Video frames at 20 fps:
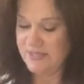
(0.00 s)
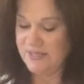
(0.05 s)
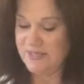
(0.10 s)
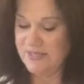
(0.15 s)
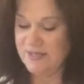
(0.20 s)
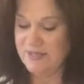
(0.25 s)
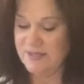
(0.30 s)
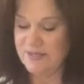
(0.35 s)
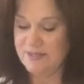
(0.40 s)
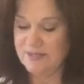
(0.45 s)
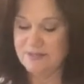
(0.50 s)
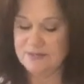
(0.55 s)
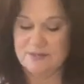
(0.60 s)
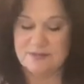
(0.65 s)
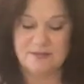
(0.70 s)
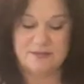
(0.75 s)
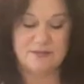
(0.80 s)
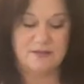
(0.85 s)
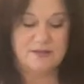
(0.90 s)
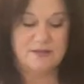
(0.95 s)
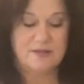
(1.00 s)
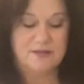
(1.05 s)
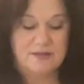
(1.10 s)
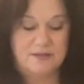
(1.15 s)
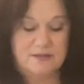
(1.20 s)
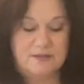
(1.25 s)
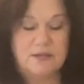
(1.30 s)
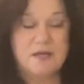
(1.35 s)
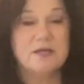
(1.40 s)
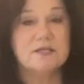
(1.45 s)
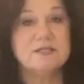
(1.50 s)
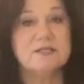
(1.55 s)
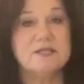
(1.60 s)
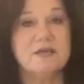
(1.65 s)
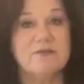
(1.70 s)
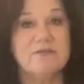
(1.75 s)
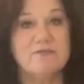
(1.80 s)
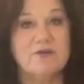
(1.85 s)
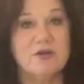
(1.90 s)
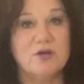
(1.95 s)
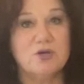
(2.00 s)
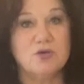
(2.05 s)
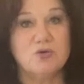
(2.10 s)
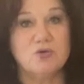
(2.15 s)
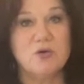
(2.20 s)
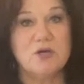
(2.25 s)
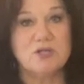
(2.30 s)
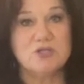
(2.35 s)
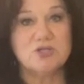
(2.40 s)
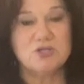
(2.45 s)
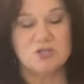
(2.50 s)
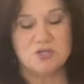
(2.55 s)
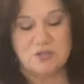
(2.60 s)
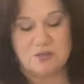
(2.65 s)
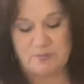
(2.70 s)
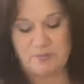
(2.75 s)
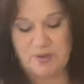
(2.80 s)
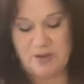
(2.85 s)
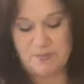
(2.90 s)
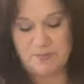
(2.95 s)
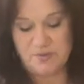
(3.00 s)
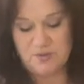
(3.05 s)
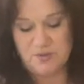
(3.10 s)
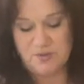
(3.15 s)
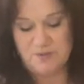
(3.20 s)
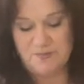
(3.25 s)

And lots of crushed pepper.